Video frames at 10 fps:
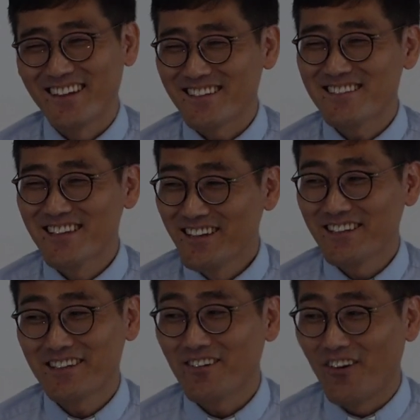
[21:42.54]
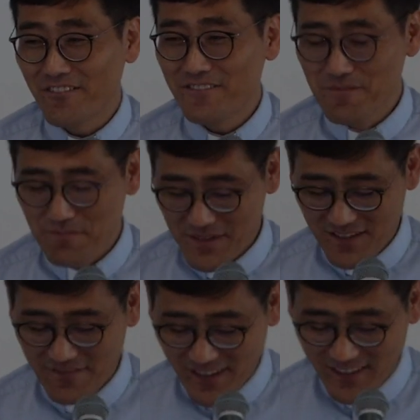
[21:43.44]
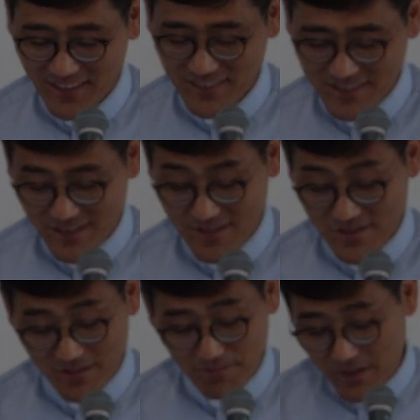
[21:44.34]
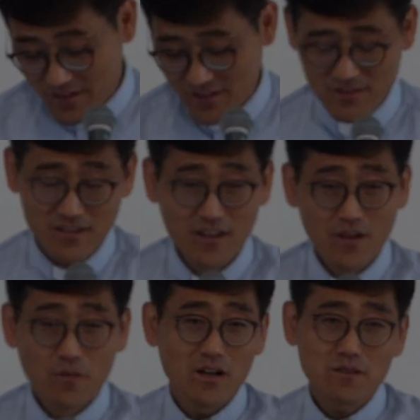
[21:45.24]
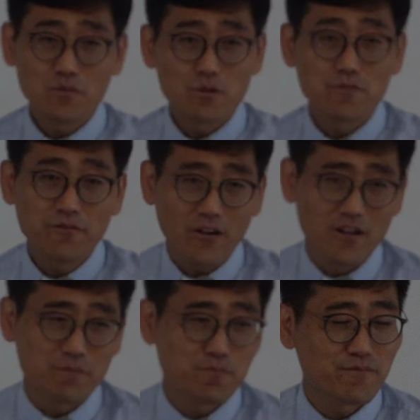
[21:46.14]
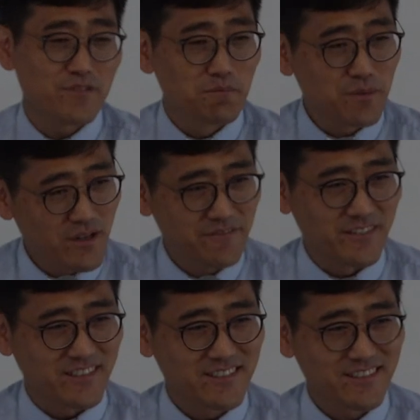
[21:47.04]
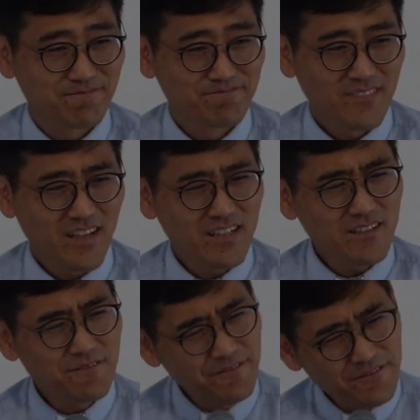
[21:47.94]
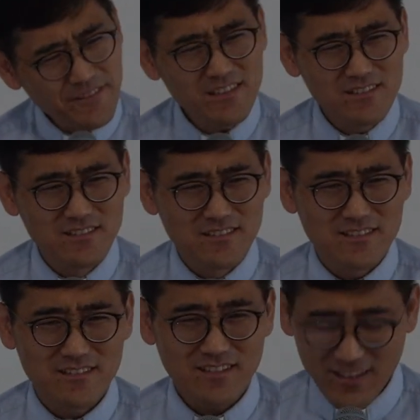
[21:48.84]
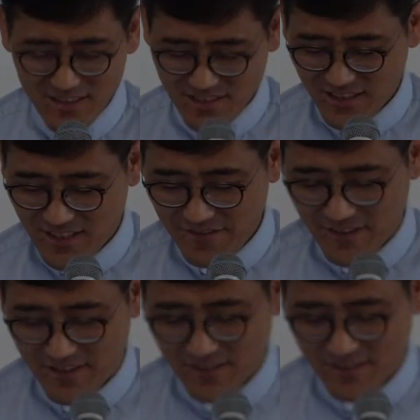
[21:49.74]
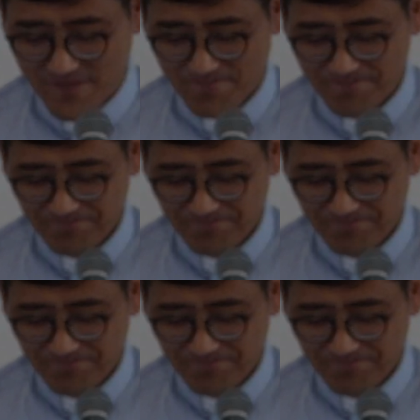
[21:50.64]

That it can often be very discouraging because, well, we're far from perfect and it feels insignificant.